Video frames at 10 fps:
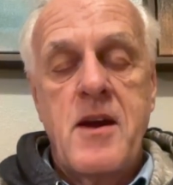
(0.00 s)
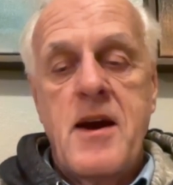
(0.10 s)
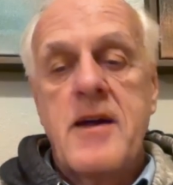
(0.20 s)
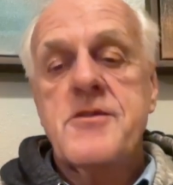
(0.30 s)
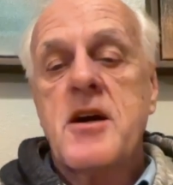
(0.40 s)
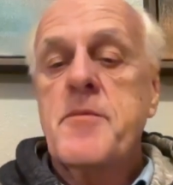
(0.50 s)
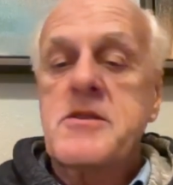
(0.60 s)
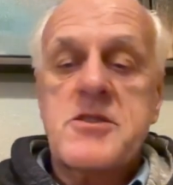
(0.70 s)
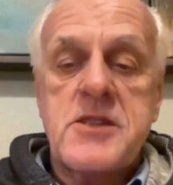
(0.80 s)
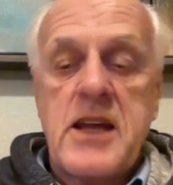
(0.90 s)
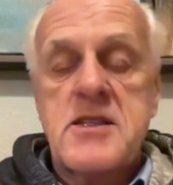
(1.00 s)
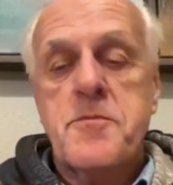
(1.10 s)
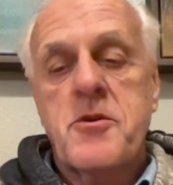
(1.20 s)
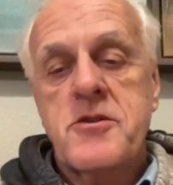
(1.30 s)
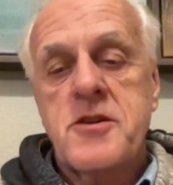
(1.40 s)
And I'll talk about the status
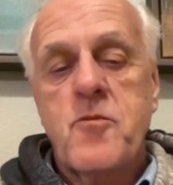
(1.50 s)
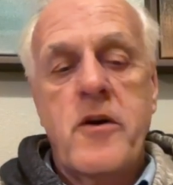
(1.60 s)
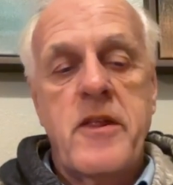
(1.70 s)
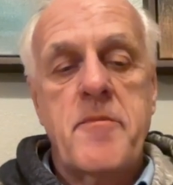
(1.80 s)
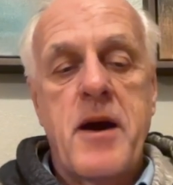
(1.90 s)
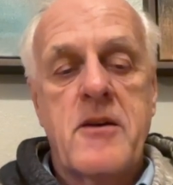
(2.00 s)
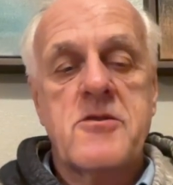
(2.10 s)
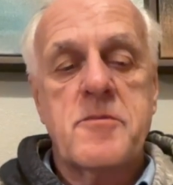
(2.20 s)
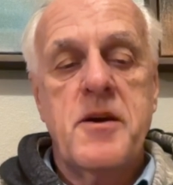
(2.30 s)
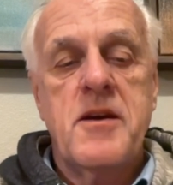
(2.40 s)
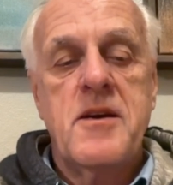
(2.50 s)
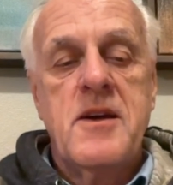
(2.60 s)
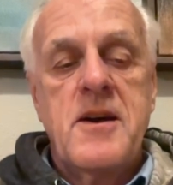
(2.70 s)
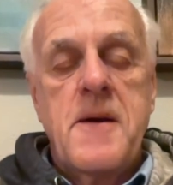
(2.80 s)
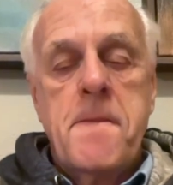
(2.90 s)
perks and why they matter to me.
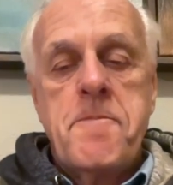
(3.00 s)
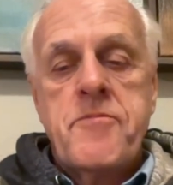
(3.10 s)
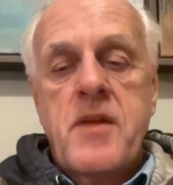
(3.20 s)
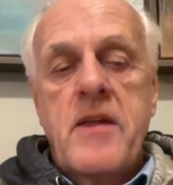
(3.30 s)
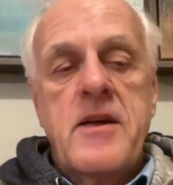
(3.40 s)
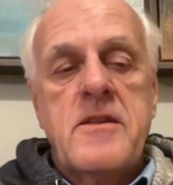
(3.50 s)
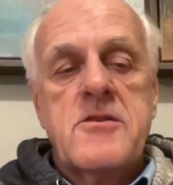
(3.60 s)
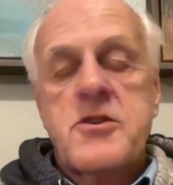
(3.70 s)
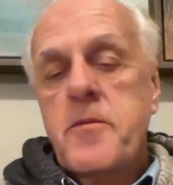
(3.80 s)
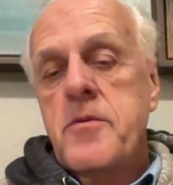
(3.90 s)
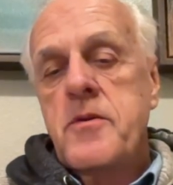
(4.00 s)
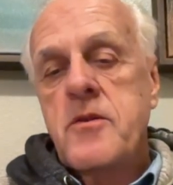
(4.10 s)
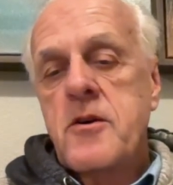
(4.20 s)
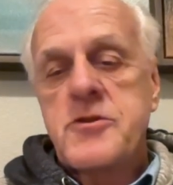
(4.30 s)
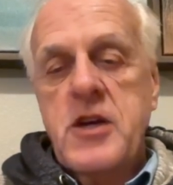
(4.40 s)
And then there's a
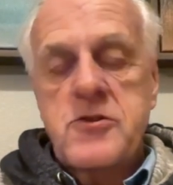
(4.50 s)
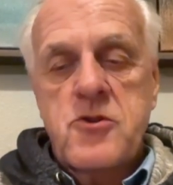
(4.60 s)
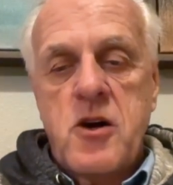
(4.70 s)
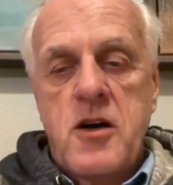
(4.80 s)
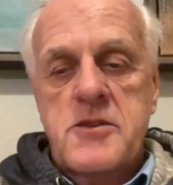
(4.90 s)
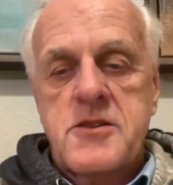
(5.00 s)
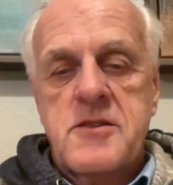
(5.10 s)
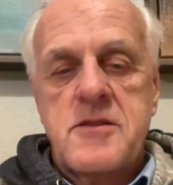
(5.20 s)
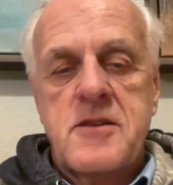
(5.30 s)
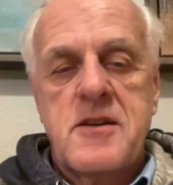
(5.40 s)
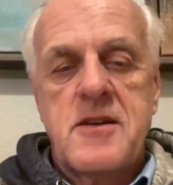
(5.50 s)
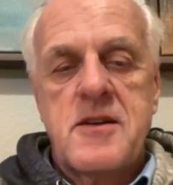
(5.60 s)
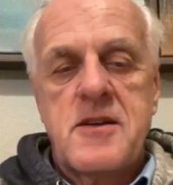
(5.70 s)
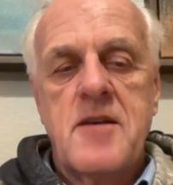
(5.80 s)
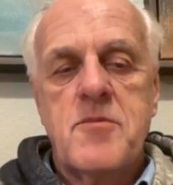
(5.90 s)
large annual cost, and
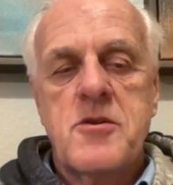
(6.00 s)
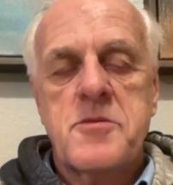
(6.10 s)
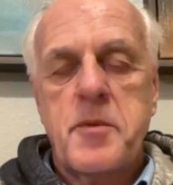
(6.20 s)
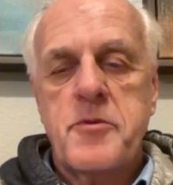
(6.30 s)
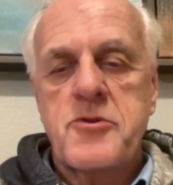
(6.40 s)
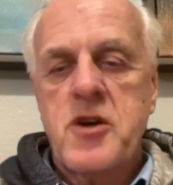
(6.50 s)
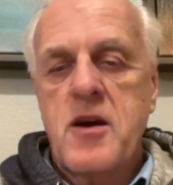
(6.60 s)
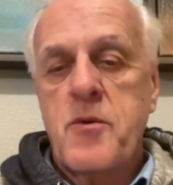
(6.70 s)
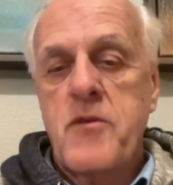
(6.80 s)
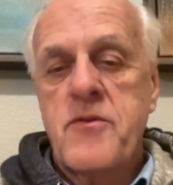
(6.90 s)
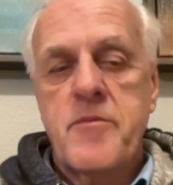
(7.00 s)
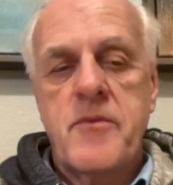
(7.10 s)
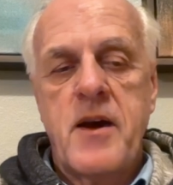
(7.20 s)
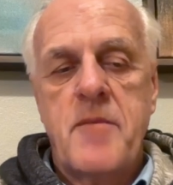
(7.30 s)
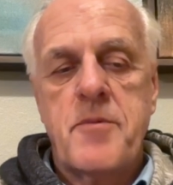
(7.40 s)
most people shy away from
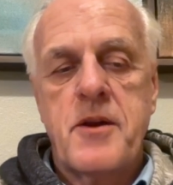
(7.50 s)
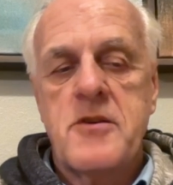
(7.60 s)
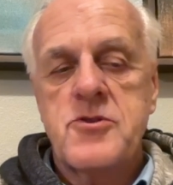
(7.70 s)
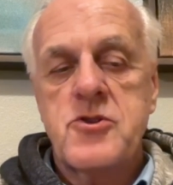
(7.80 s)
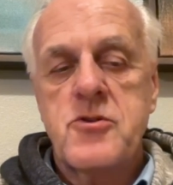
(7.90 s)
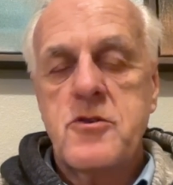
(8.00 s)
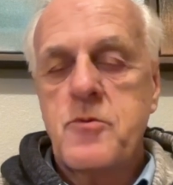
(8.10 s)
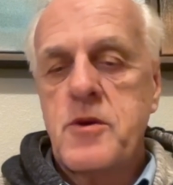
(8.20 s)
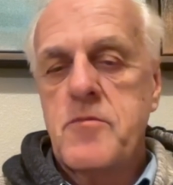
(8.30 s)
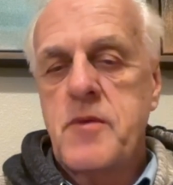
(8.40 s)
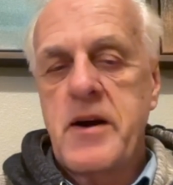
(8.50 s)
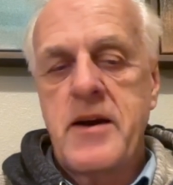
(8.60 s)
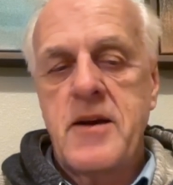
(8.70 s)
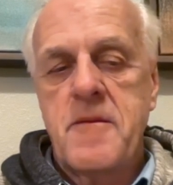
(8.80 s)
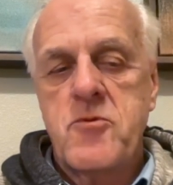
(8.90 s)
that, but I'll show you what
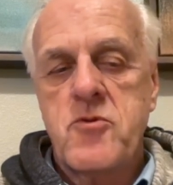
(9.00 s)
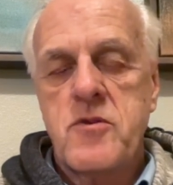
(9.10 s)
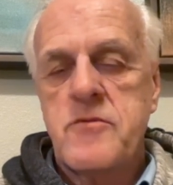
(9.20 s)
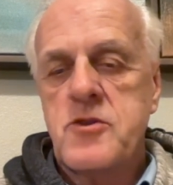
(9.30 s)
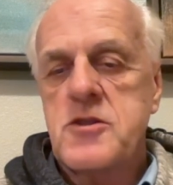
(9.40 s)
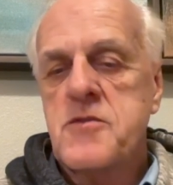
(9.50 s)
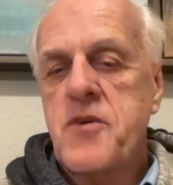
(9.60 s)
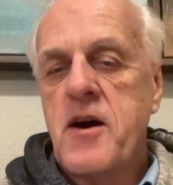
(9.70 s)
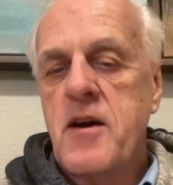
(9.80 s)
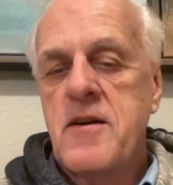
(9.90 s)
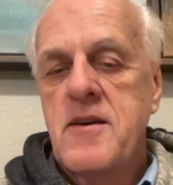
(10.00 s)
my sort of justify